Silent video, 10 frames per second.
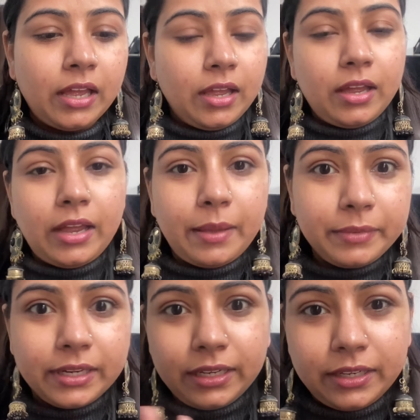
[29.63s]
I'm
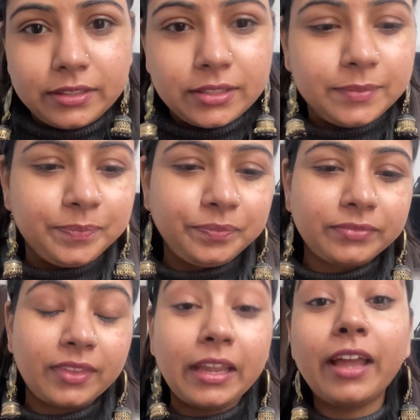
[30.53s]
getting late
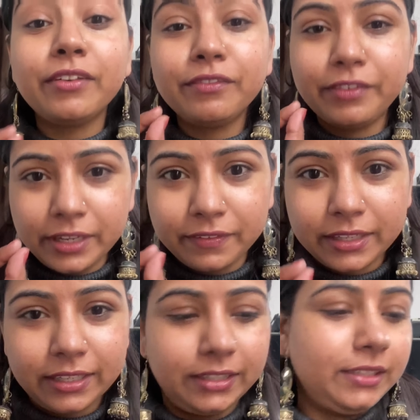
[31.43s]
and very
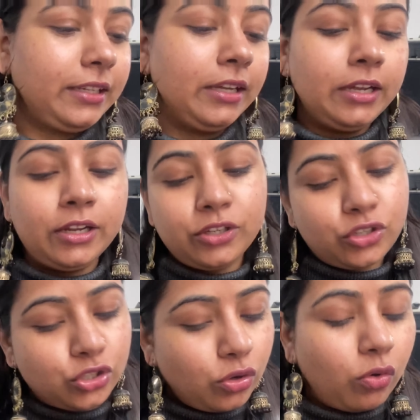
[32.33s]
late.
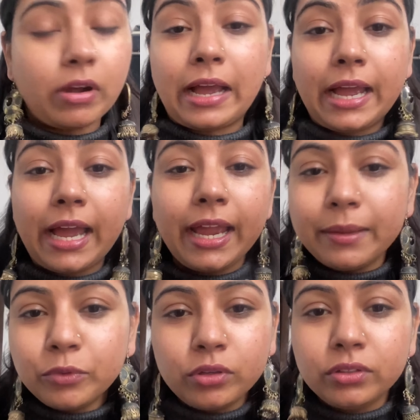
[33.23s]
So I
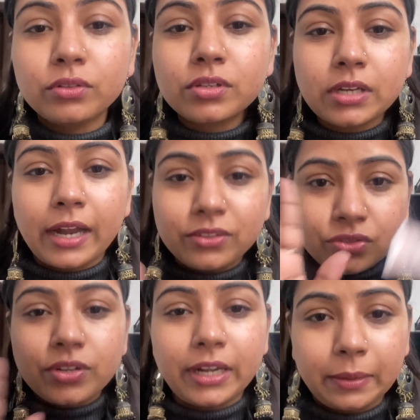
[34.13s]
am going to start
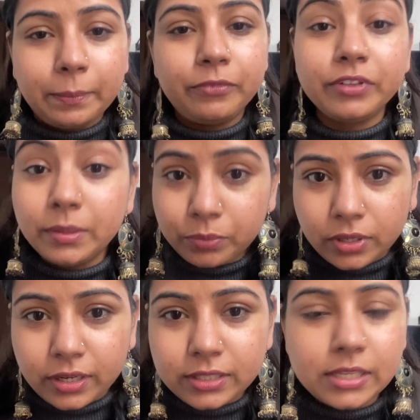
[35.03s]
straight up with the
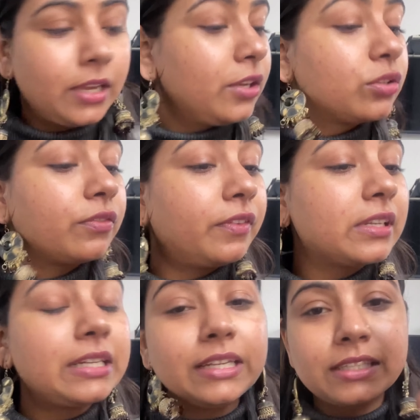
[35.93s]
products. So
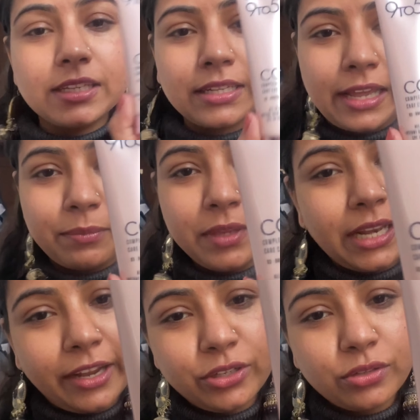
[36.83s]
firstly is this Lakmé
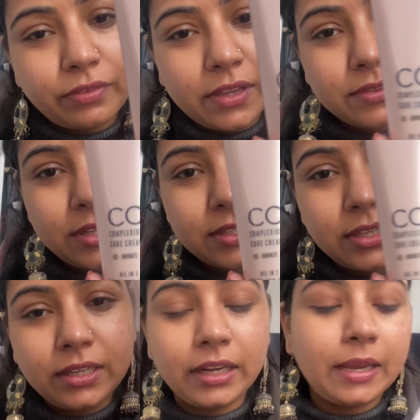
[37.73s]
925cc
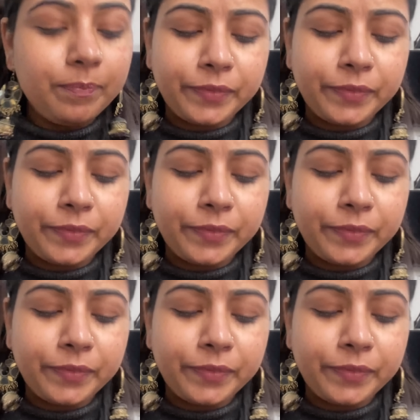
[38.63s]
cream.